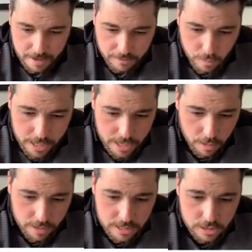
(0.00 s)
if we
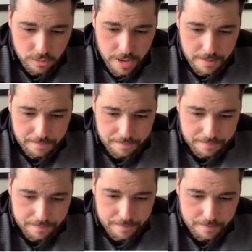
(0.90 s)
go into it,
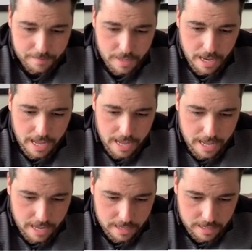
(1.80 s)

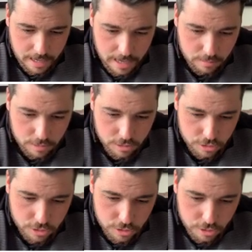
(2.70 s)
and I will
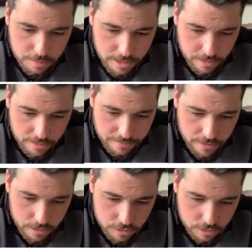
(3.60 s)
just zoom in on the
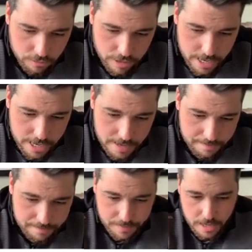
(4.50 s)
first green,
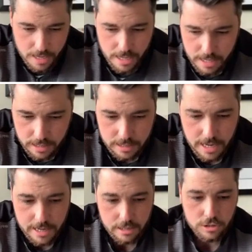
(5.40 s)

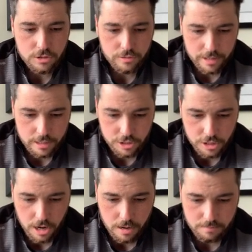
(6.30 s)
take a
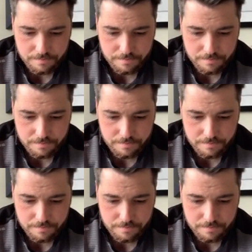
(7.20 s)
screenshot,